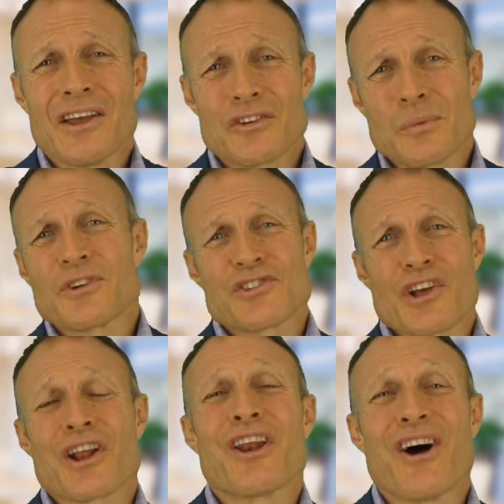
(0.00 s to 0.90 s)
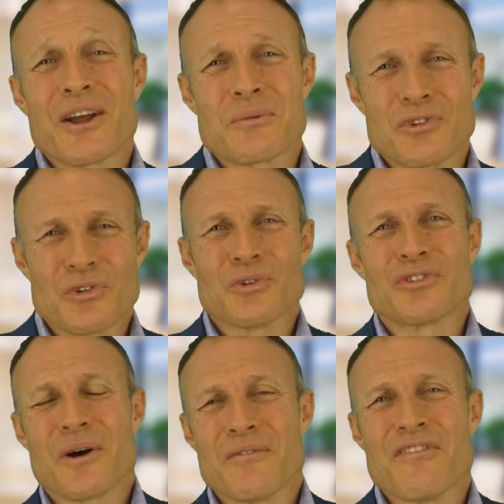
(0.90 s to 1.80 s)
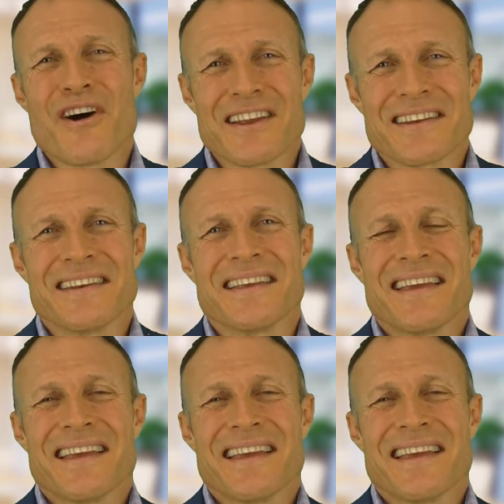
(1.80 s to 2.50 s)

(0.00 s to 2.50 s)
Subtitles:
to which the client was also invited.